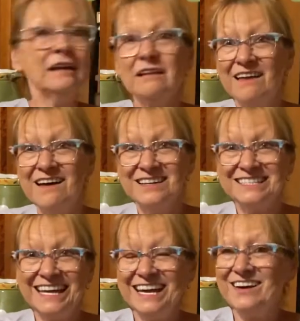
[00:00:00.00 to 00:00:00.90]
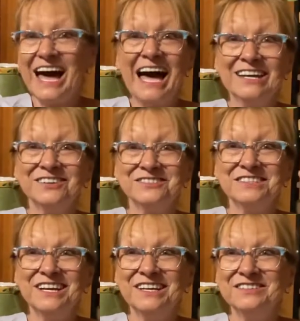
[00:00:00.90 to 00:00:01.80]
o'clock now. I don't
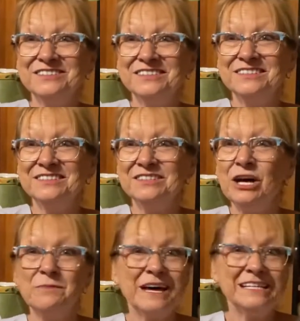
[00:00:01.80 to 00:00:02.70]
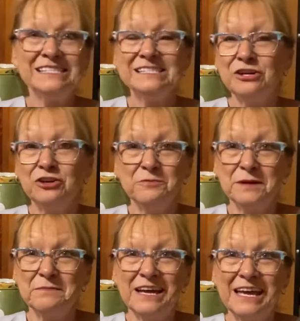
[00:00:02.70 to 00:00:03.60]
know. Nobody's stirring
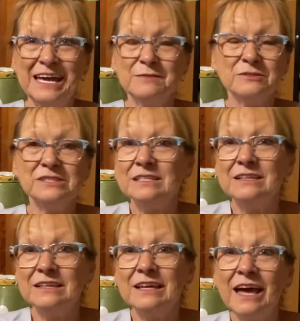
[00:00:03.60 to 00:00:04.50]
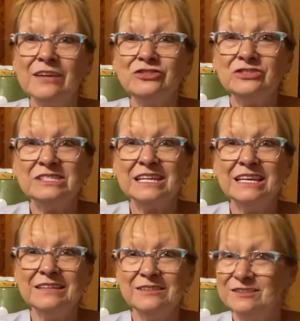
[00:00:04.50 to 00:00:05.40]
but my animals. And as you've
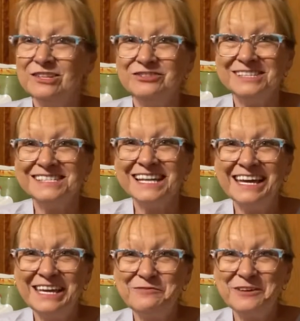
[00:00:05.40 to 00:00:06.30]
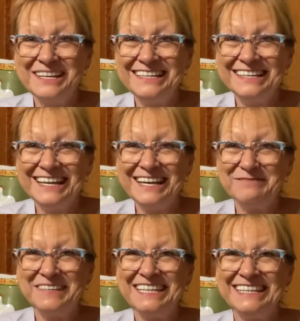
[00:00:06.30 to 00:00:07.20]
seen, they're just laying waiting on
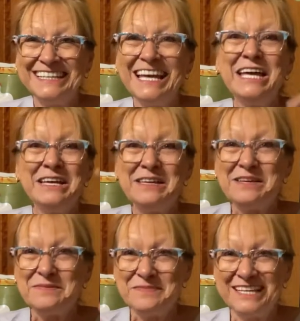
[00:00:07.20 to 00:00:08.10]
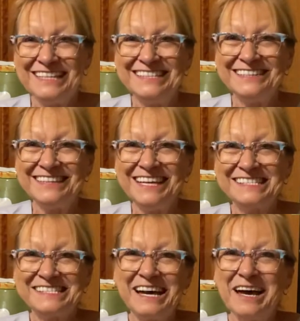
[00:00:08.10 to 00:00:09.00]
me. But until
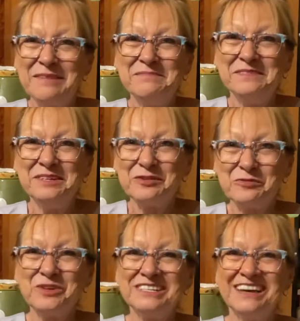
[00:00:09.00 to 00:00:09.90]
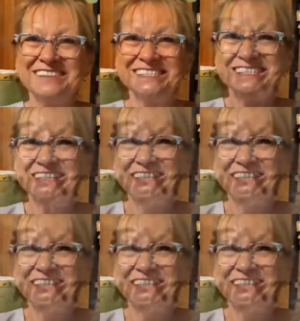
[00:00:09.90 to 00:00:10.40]
next time, we'll talk